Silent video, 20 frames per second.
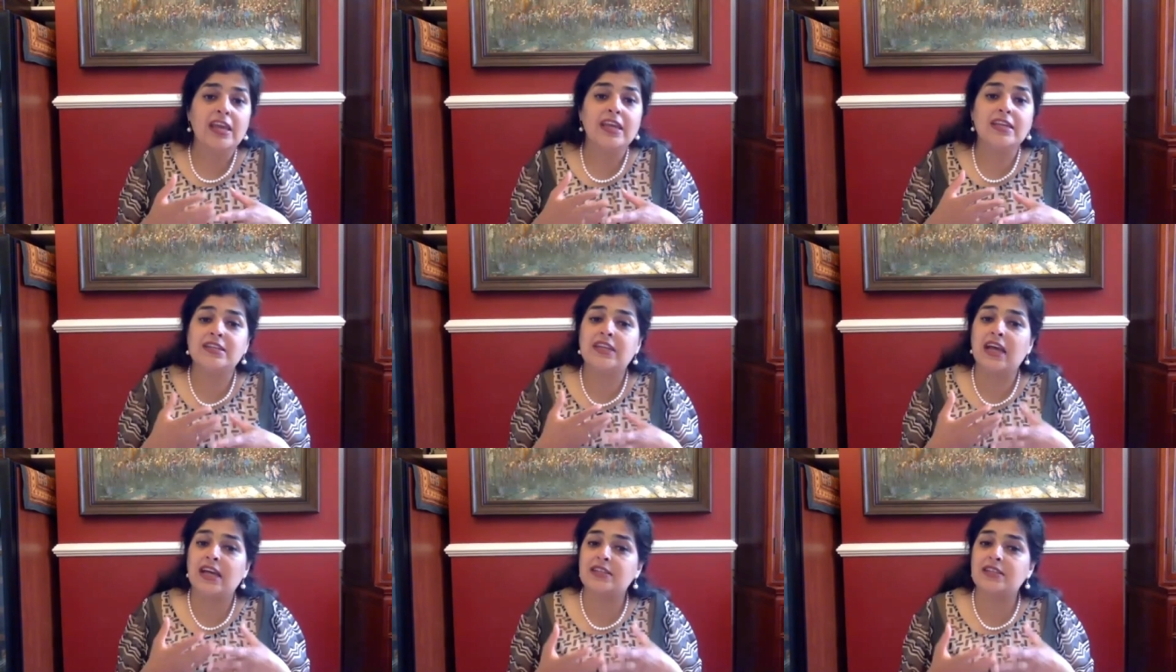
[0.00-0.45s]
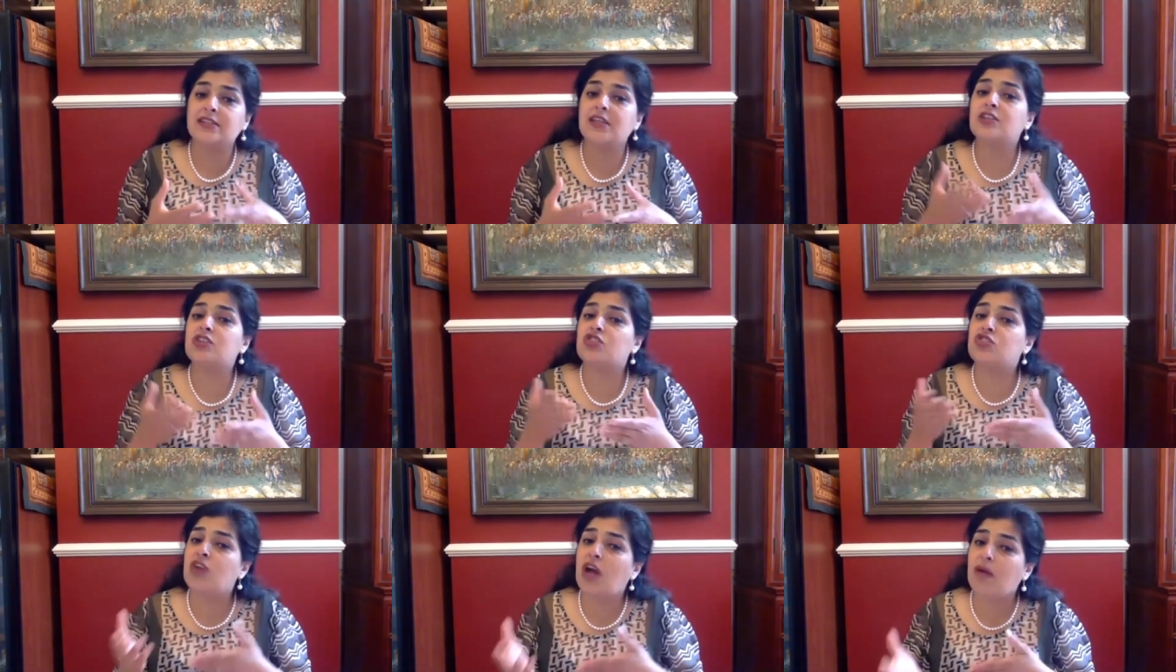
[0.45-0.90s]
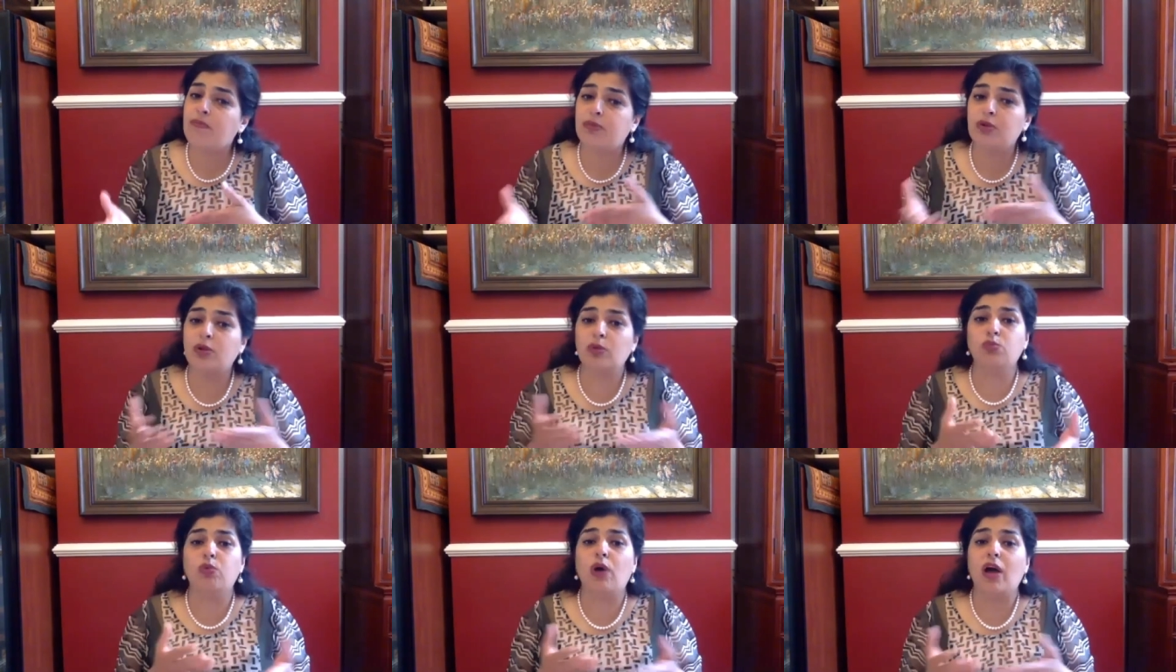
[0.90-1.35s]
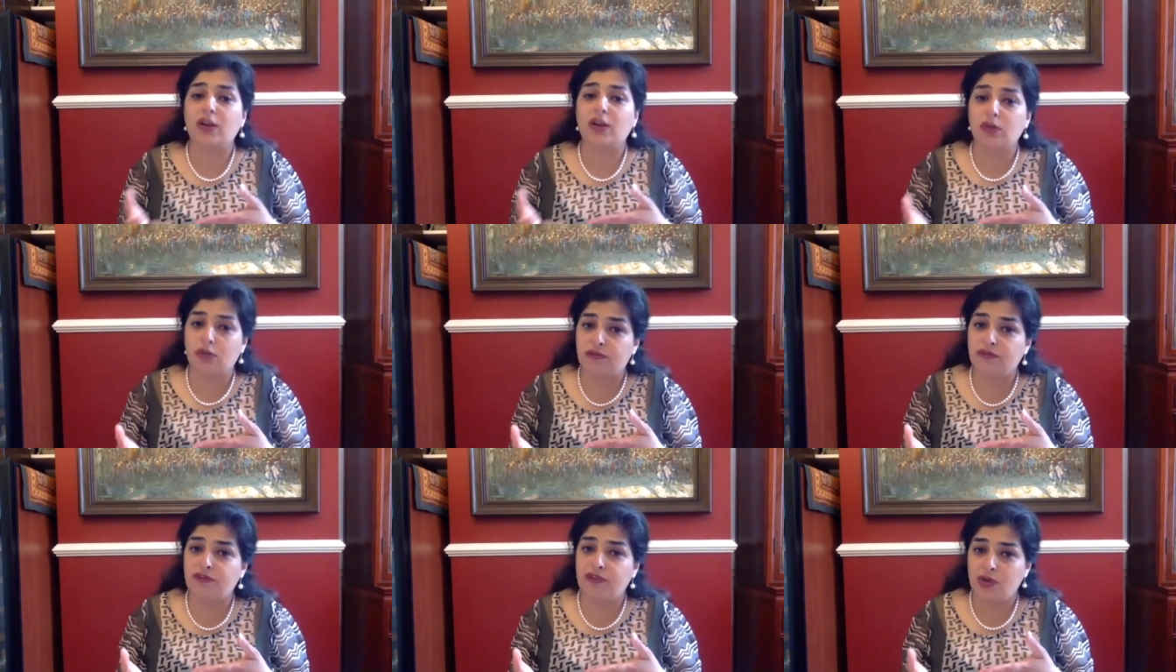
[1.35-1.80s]
Does it trouble one
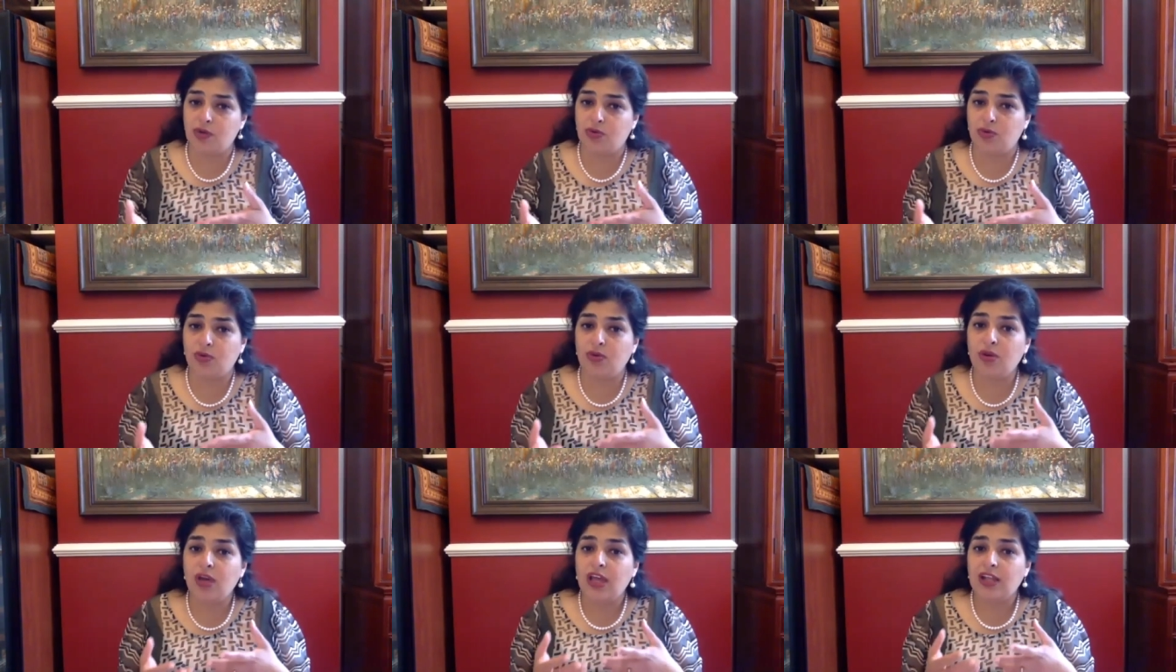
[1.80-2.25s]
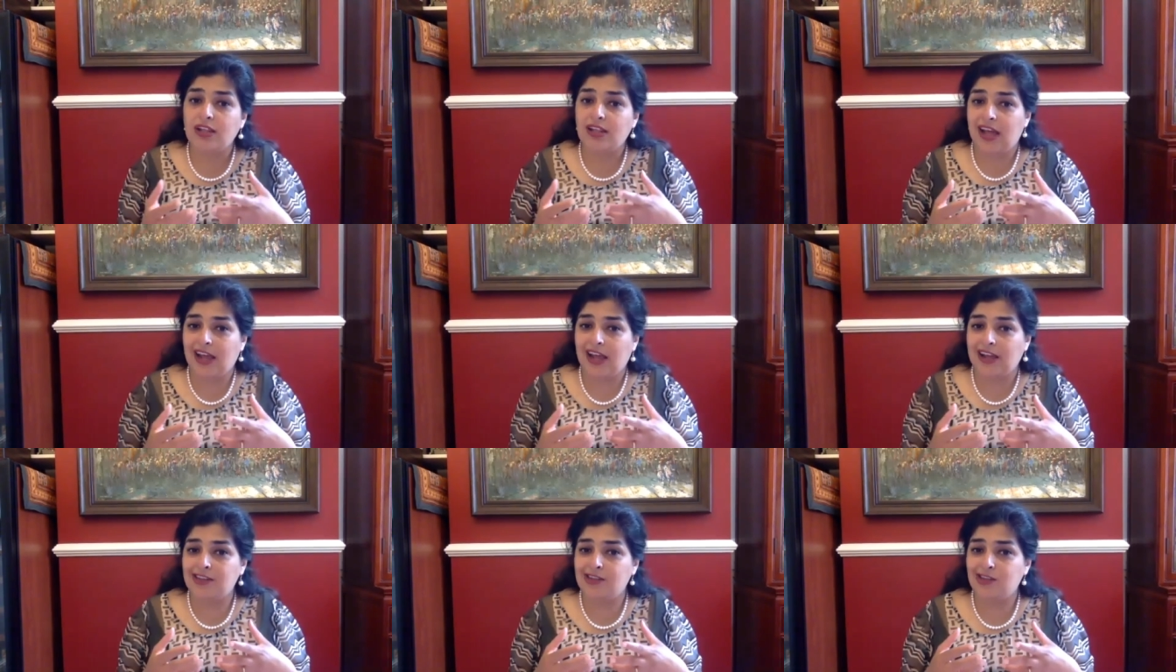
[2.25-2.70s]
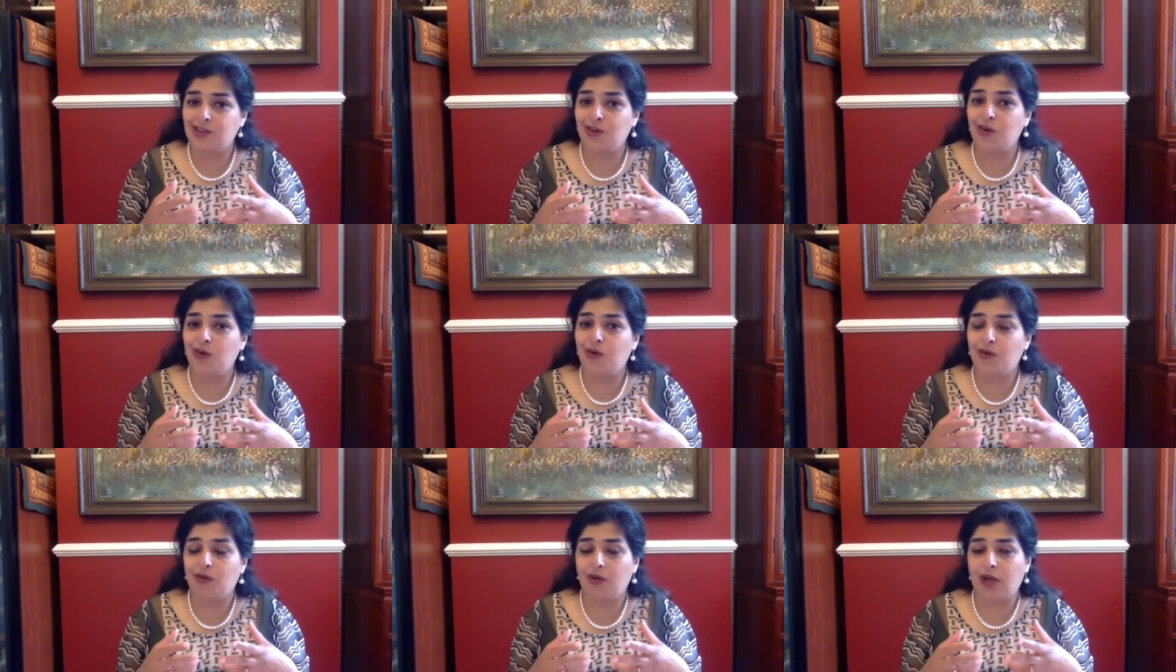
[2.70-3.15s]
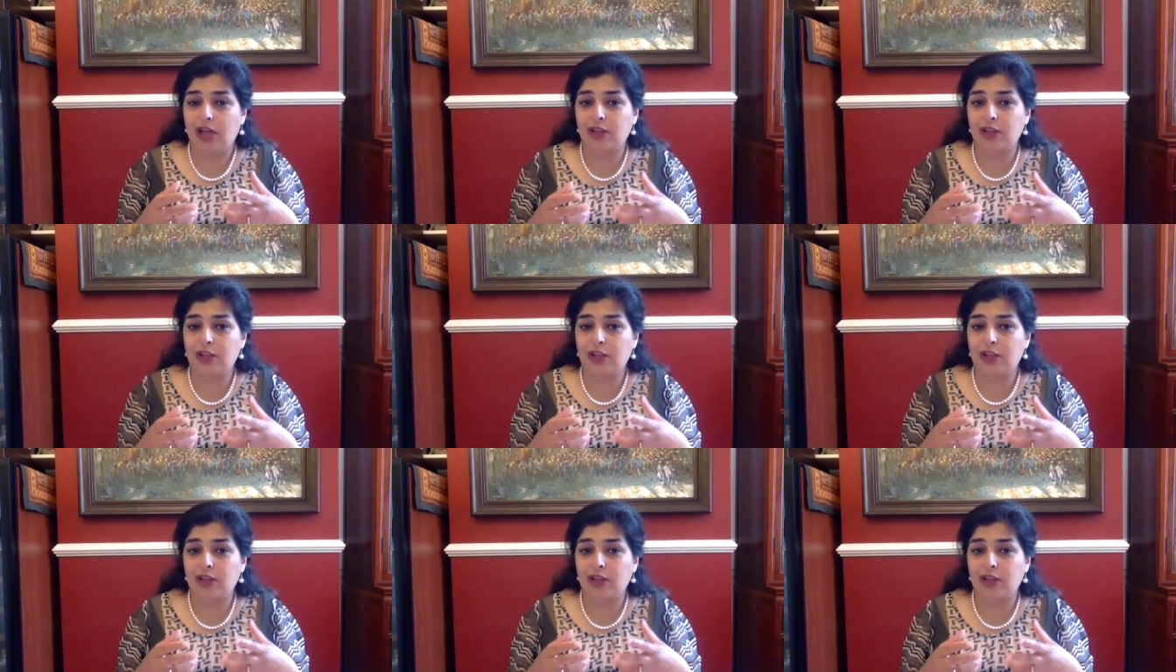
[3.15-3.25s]
of you that, you know,